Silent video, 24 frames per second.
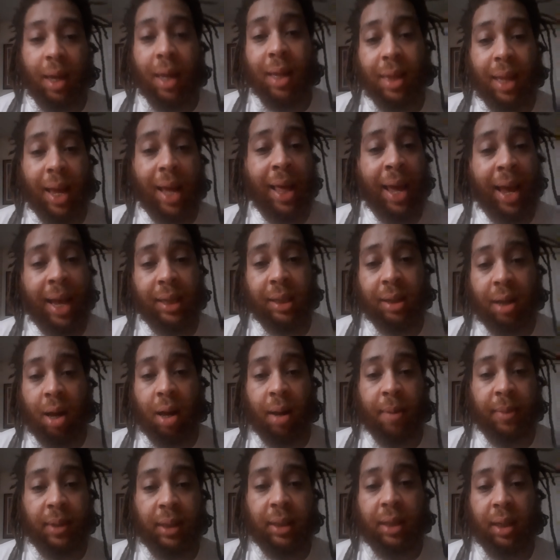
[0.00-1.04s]
Now that's
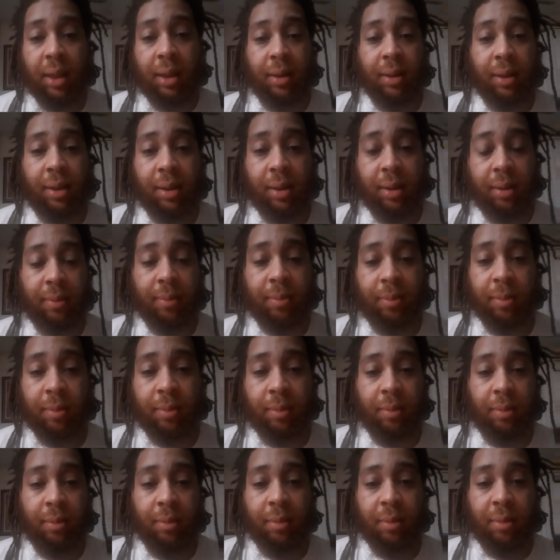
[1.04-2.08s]
common sense.
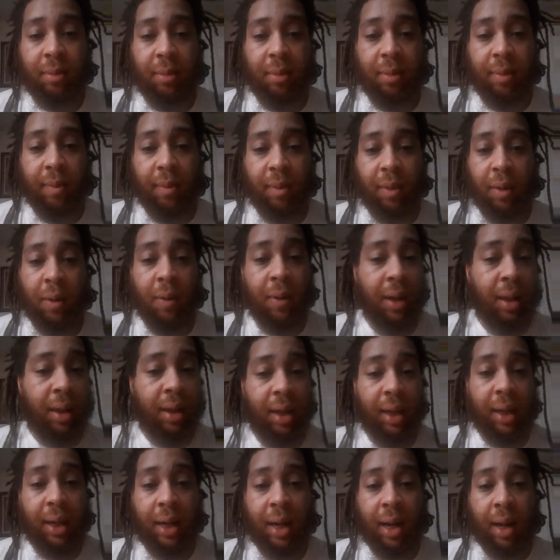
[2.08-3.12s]
You can
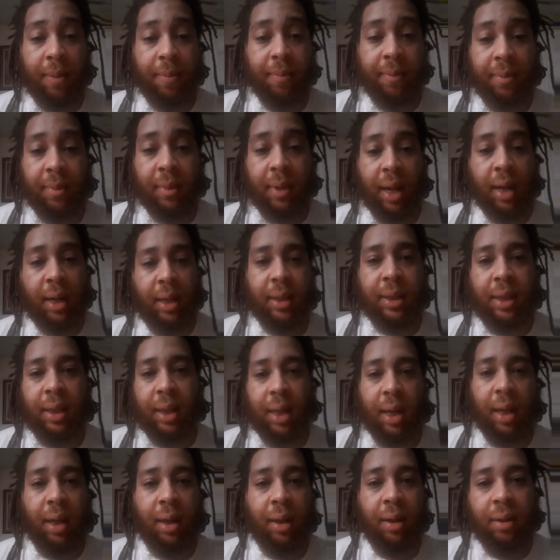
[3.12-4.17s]
look it up. Now this is the
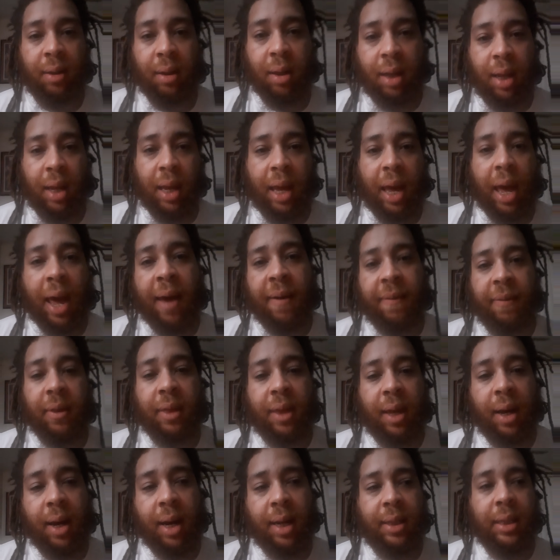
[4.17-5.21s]
thing.
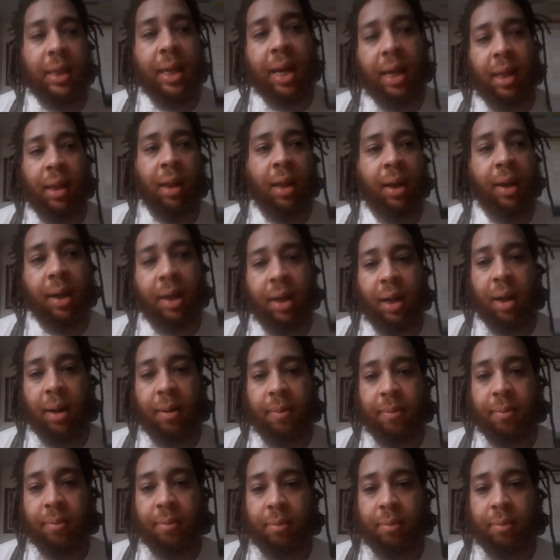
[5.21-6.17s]
Everything I say, look it up.